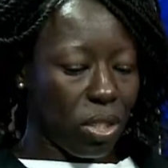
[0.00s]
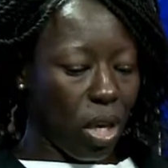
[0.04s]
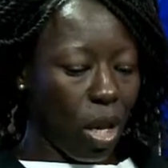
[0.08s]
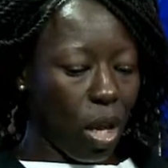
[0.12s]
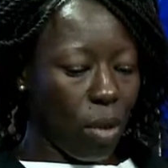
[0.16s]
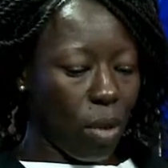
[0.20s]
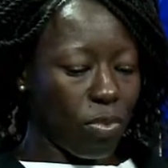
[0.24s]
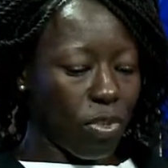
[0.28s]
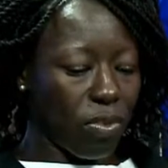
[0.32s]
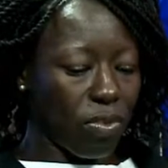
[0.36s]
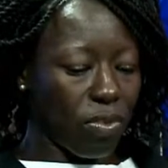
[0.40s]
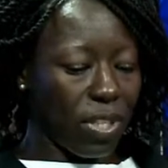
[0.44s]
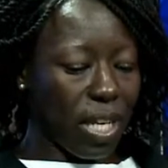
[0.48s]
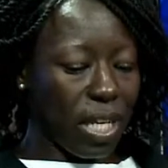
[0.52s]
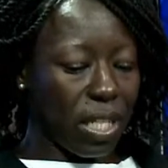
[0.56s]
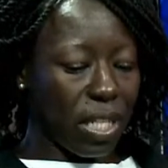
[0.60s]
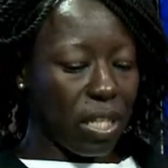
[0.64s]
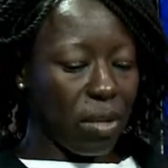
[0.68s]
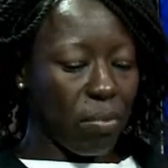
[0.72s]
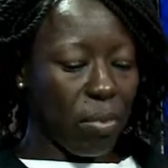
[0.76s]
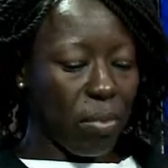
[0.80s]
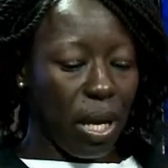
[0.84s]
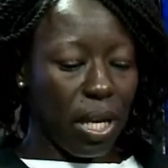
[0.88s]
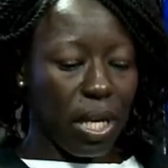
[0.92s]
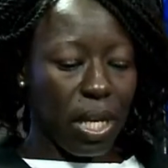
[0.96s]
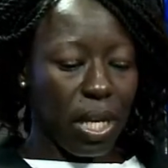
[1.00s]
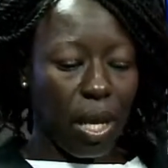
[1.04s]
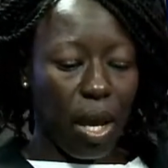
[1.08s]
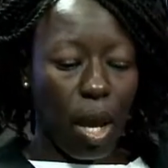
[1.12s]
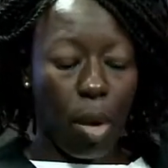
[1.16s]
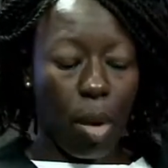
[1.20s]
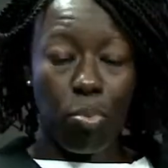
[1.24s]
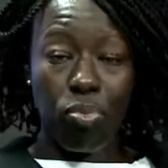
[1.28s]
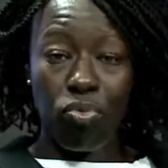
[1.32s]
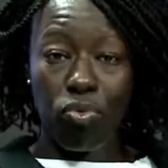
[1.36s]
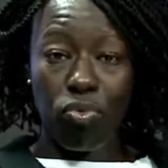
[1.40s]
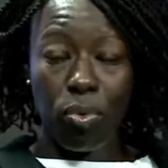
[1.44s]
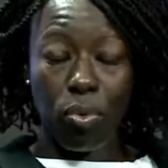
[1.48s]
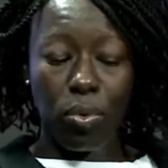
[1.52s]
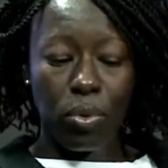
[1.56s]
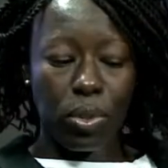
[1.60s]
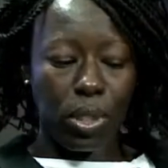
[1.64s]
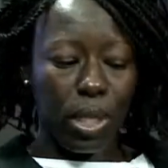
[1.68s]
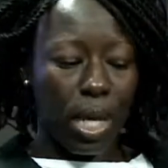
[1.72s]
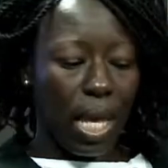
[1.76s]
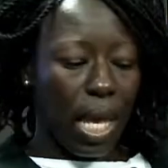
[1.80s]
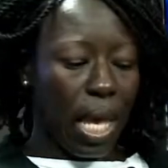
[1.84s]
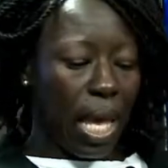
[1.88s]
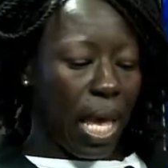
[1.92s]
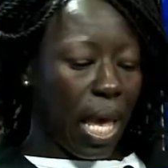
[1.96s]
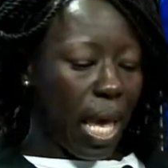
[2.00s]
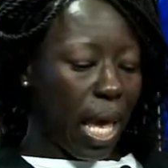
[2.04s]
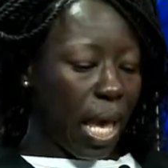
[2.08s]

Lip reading: in terms of sending money abroad,